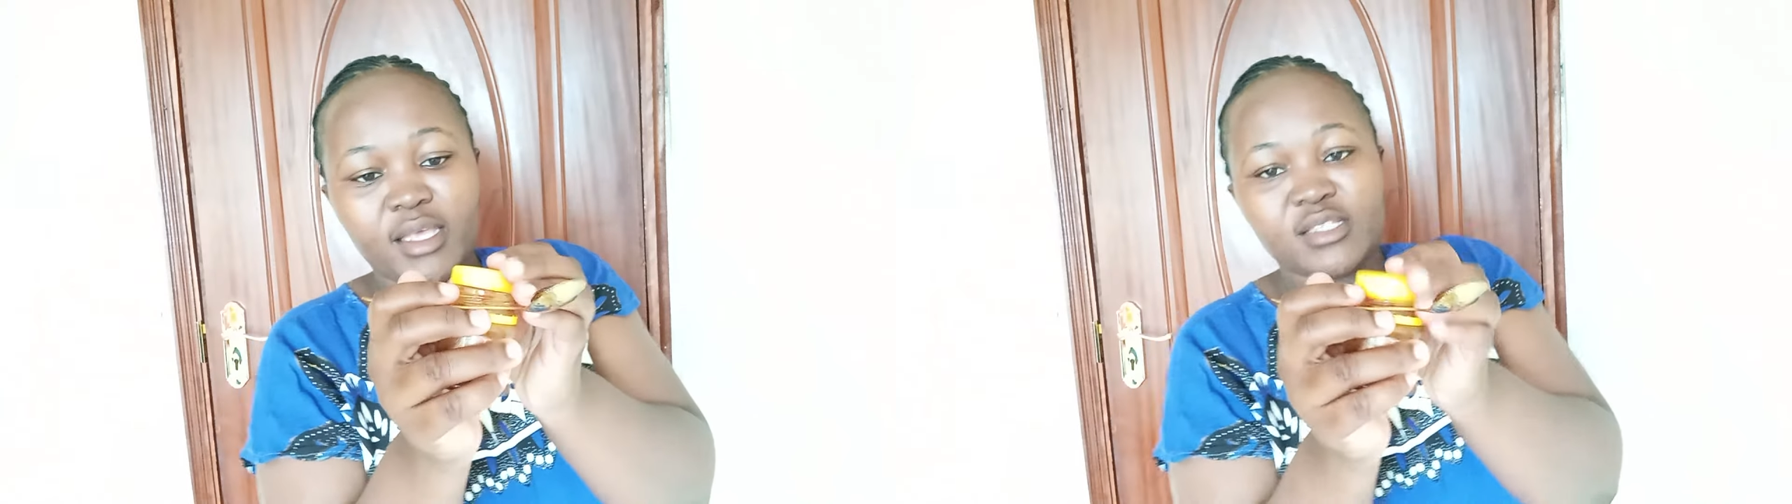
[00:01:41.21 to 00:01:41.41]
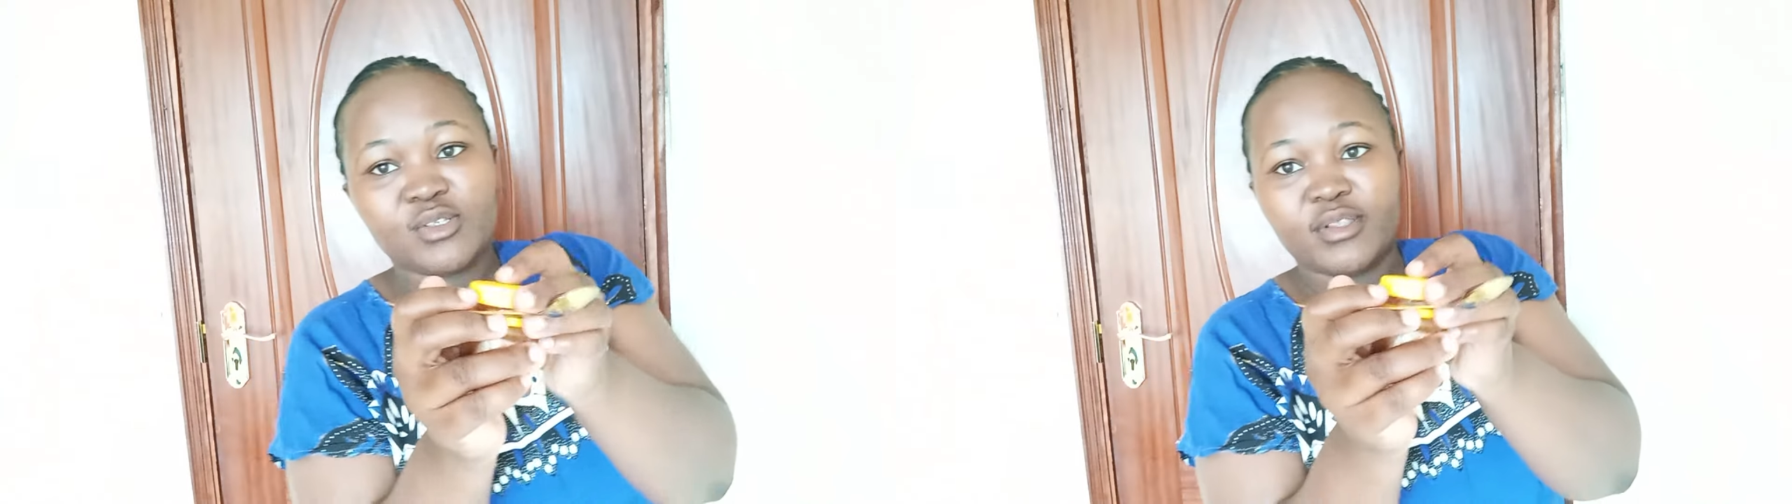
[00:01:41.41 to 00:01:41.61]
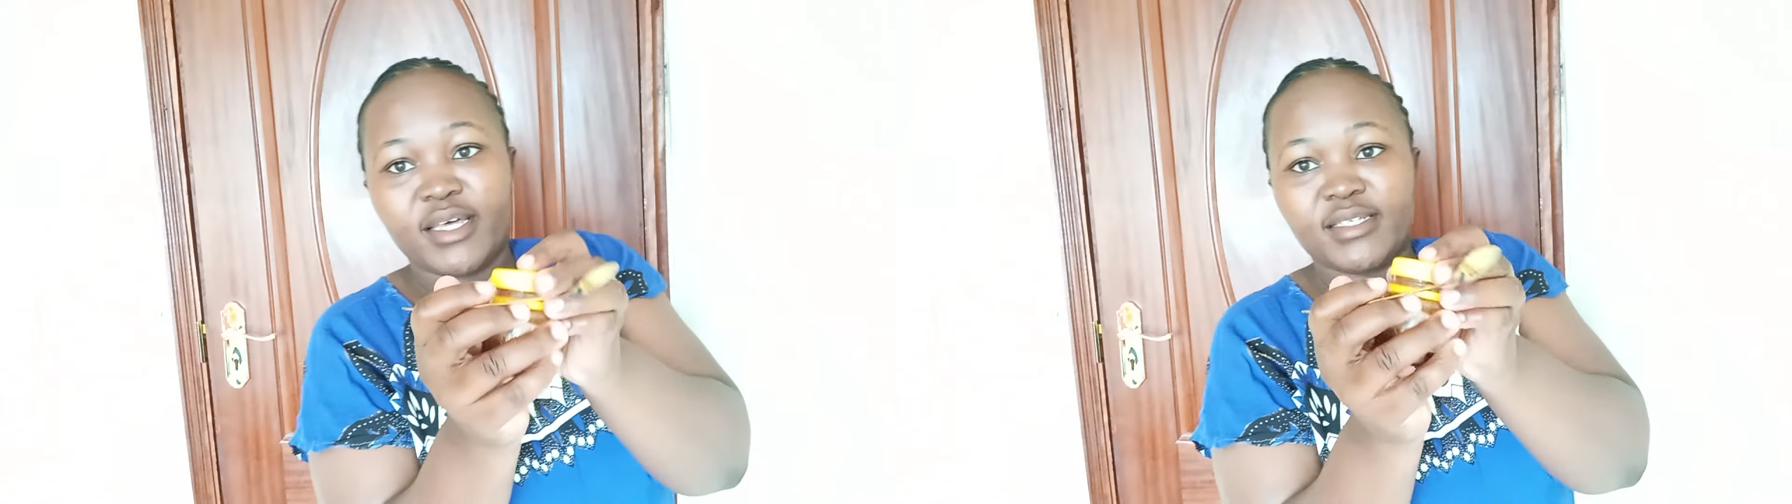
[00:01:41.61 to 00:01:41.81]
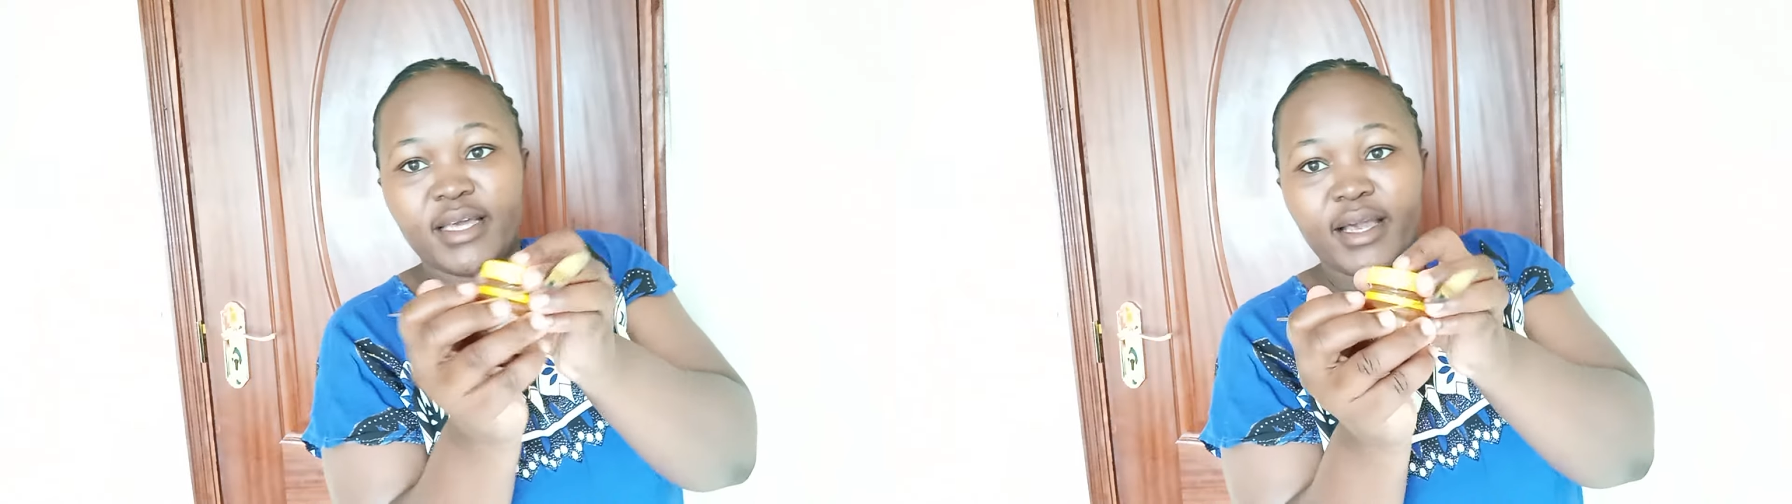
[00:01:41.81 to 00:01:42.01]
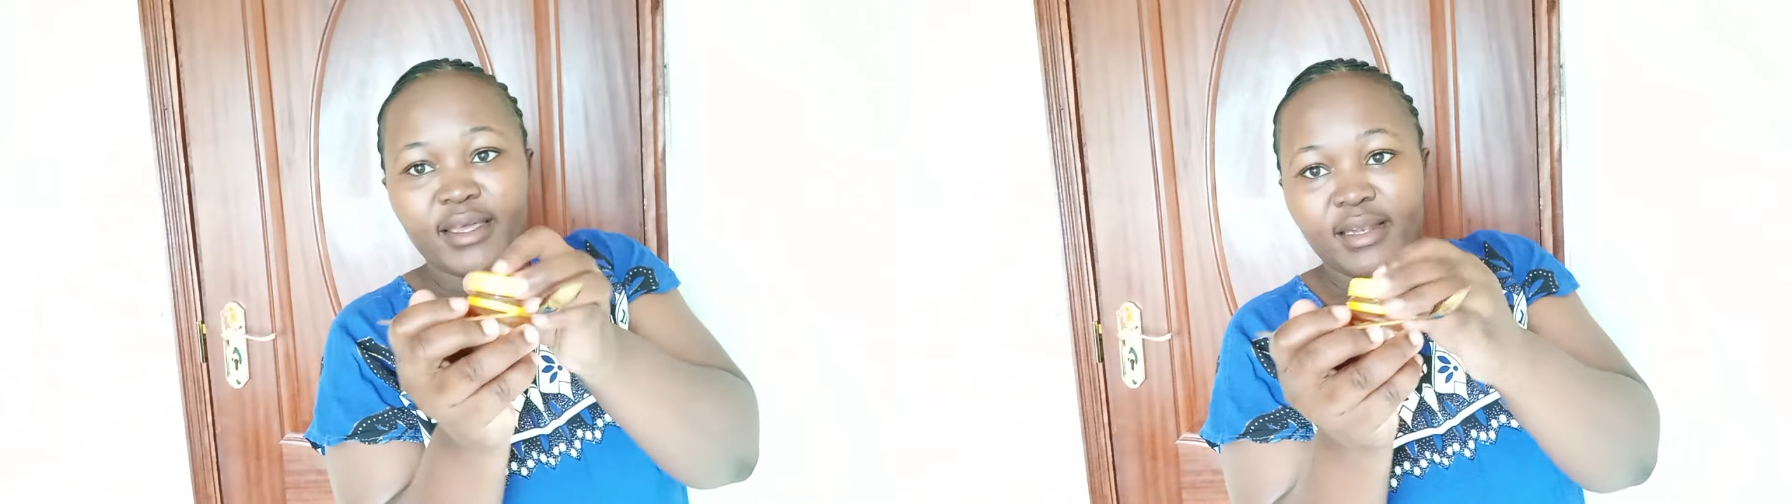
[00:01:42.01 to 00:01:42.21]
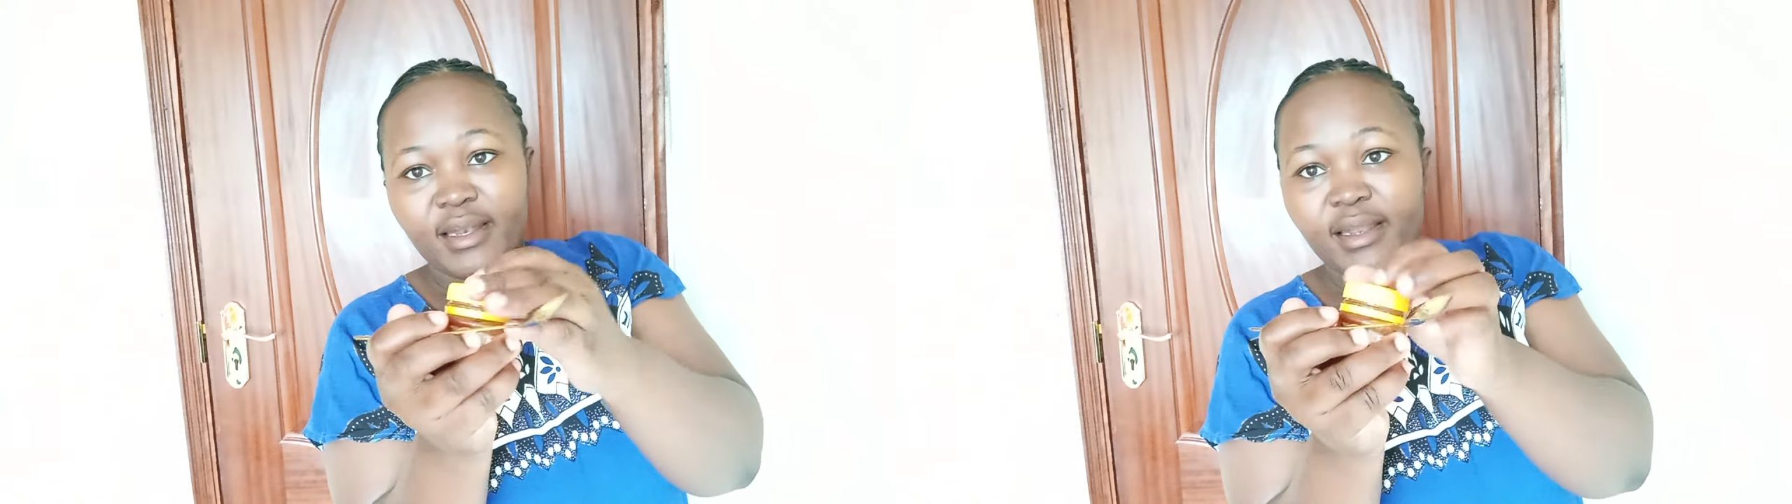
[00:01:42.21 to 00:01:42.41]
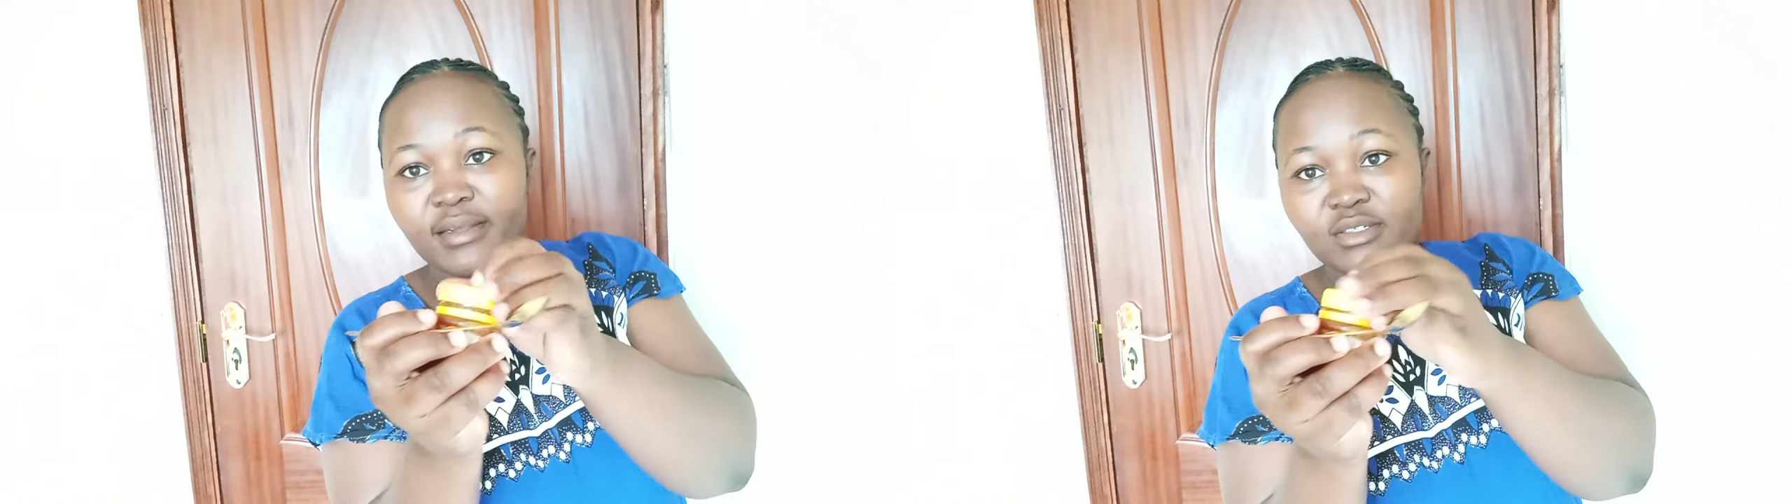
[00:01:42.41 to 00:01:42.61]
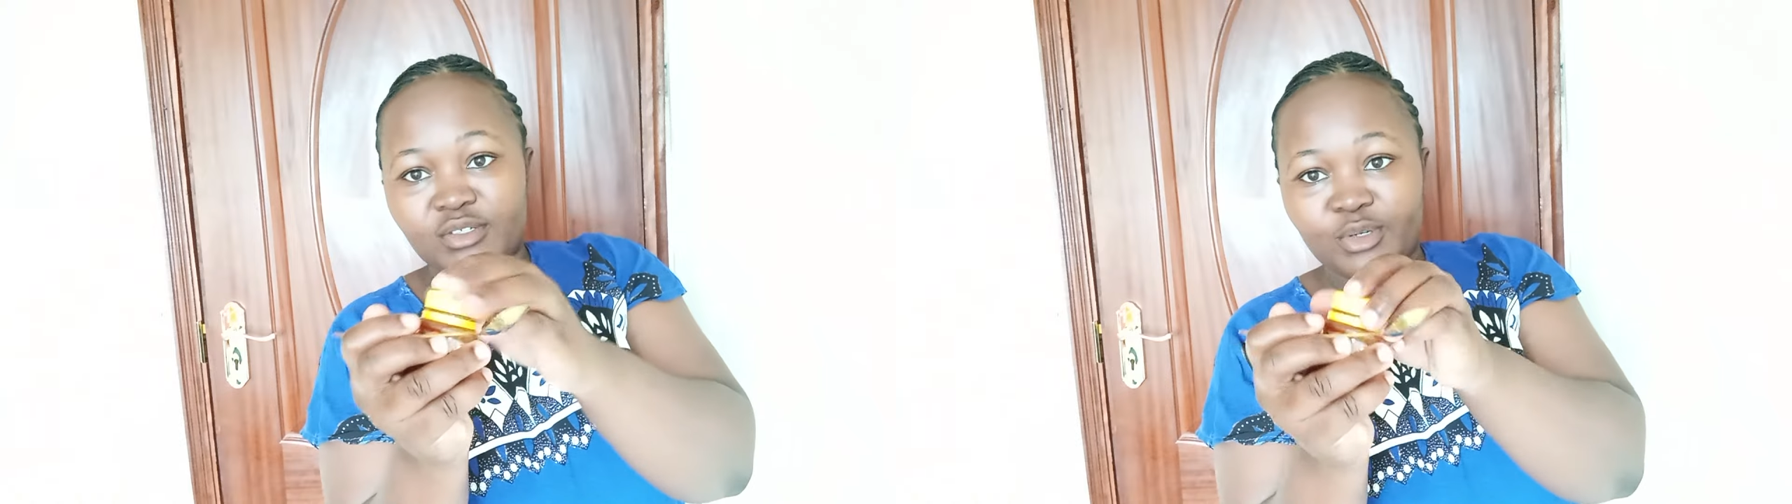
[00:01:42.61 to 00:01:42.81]
so that I can
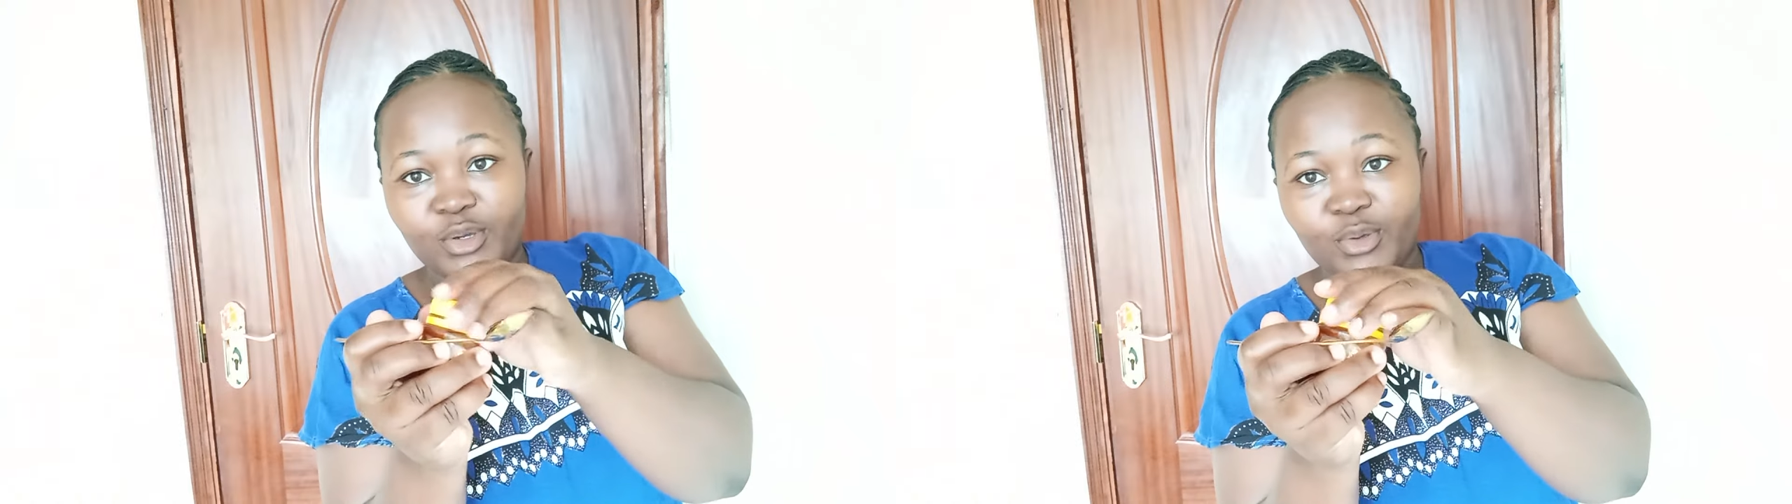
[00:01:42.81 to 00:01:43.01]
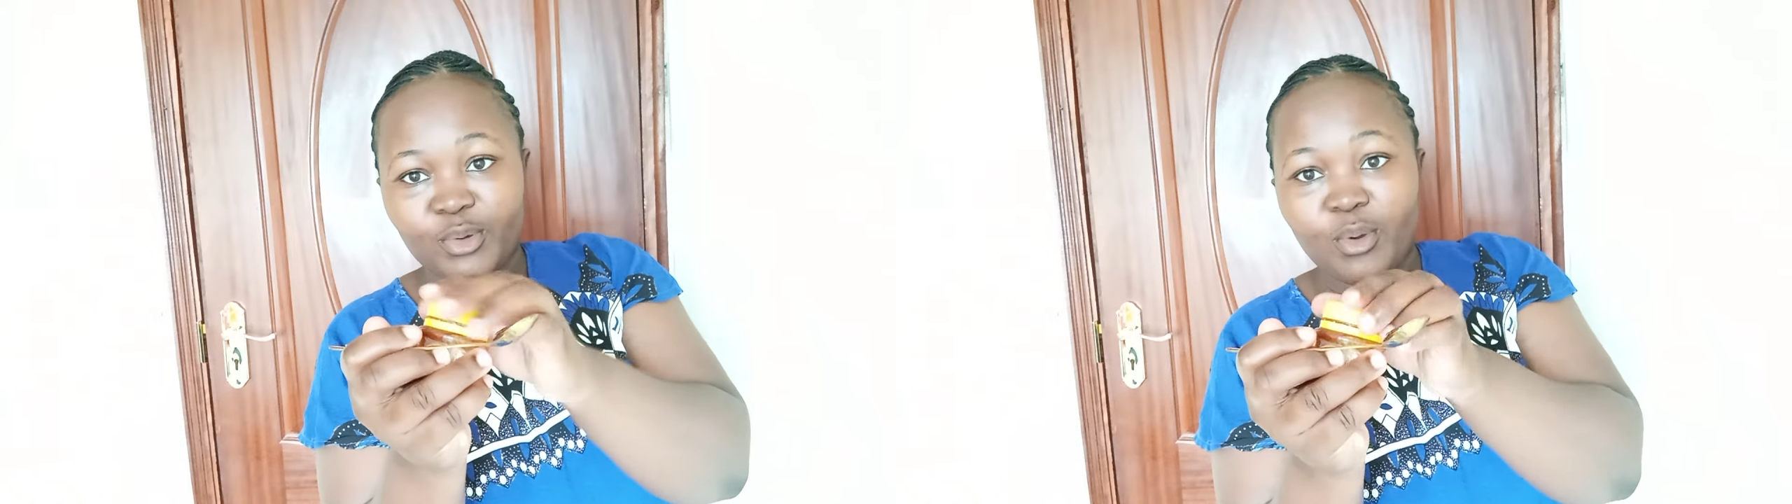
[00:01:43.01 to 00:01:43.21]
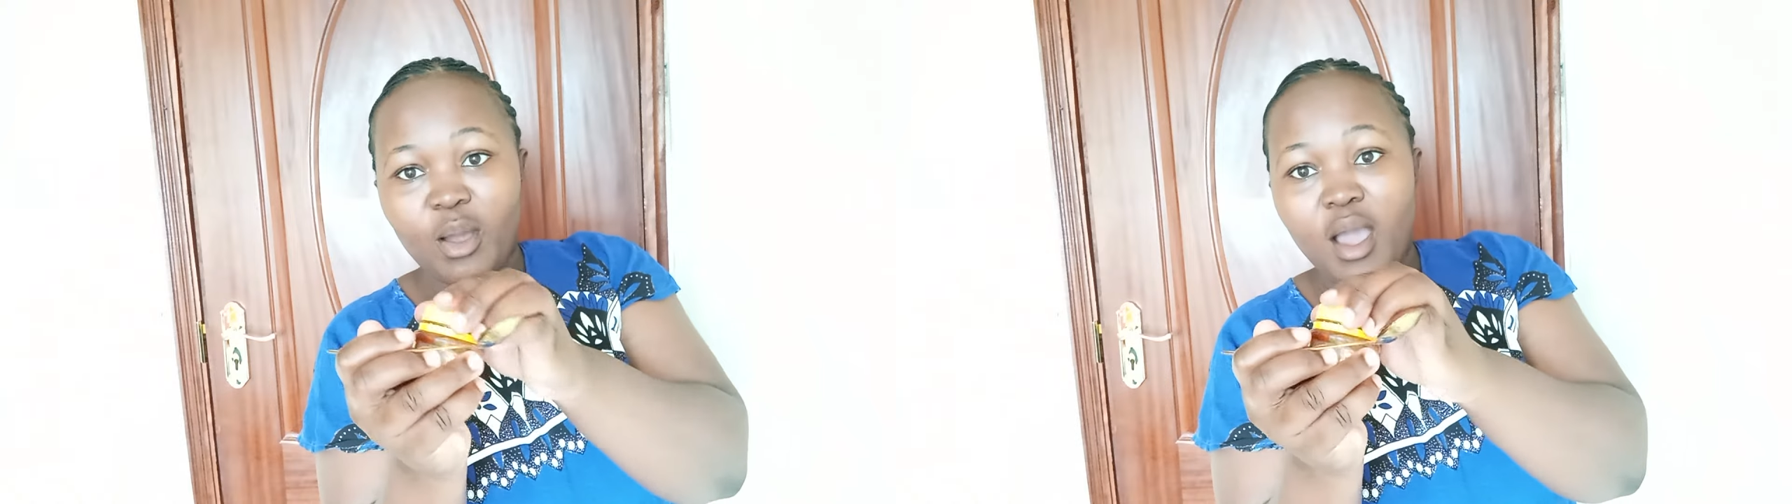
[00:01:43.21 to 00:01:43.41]
show you